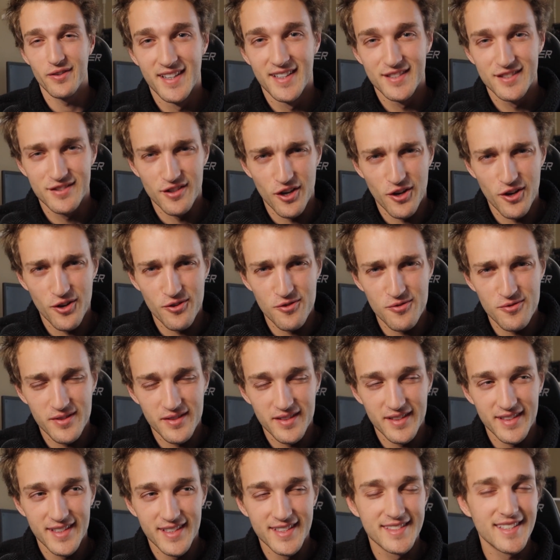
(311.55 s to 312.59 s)
So
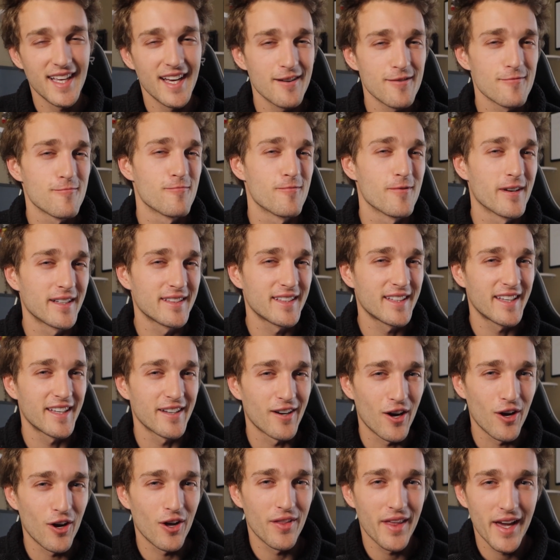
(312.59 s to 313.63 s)
is that really
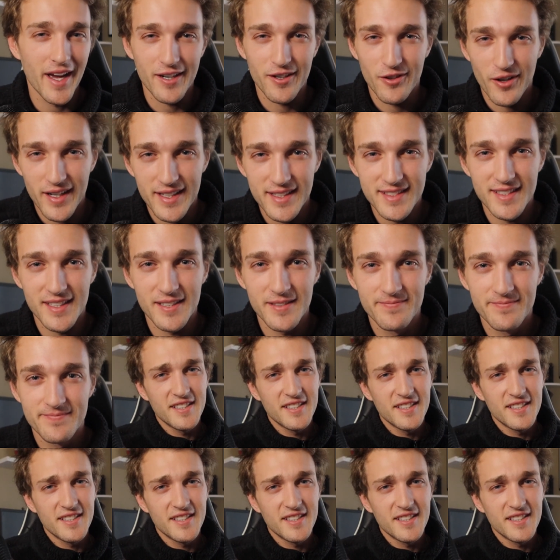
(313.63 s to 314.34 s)
all that crazy?